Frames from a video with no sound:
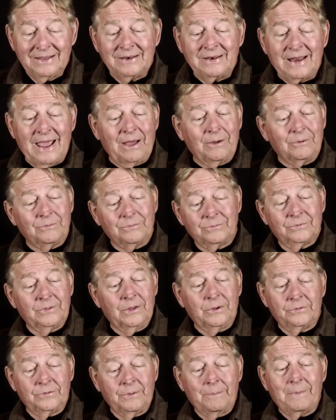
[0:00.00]
Now,
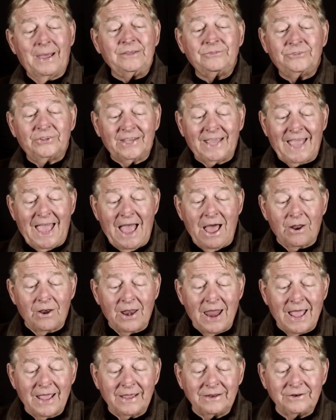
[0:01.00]
the basic
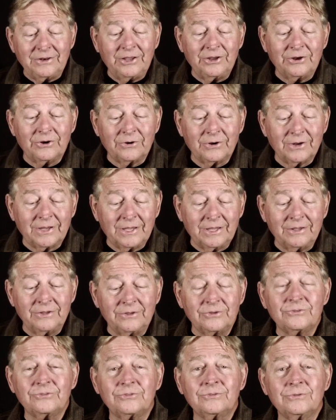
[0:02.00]
outline here
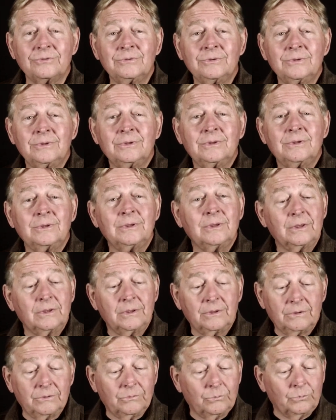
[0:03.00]
is
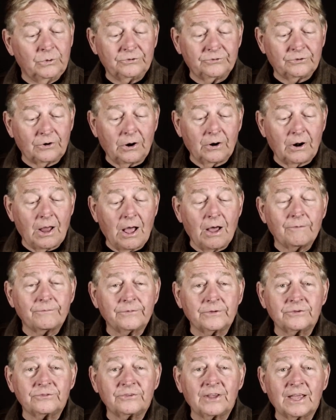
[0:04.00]
we start off
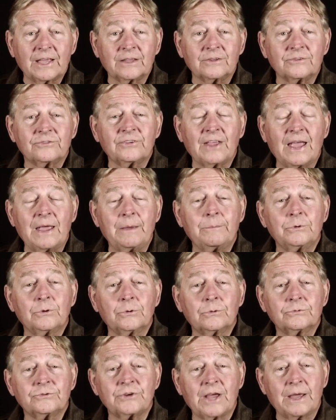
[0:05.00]
in 2
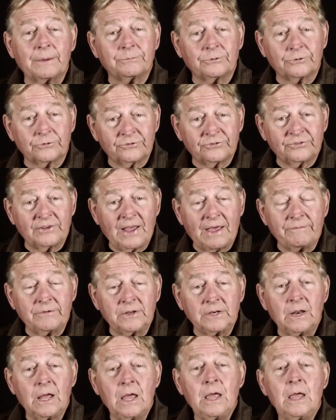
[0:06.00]
Samuel chapter
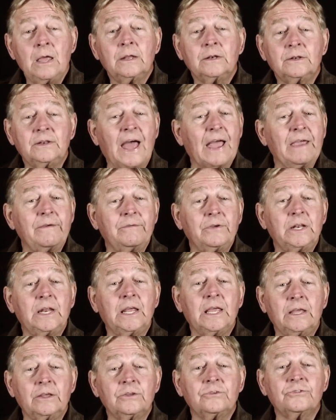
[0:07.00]
7. David
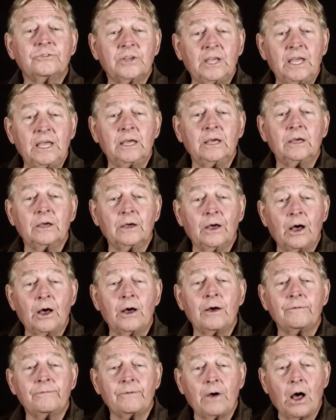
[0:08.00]
is king
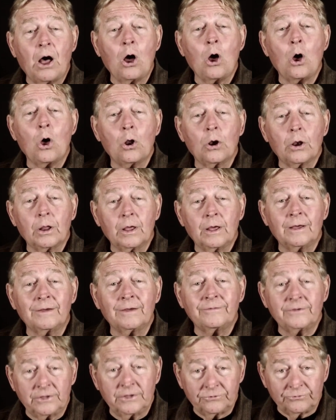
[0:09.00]
of all
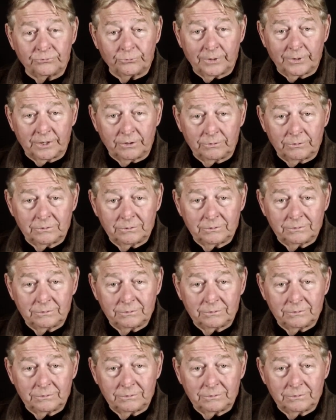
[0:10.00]
of Israel.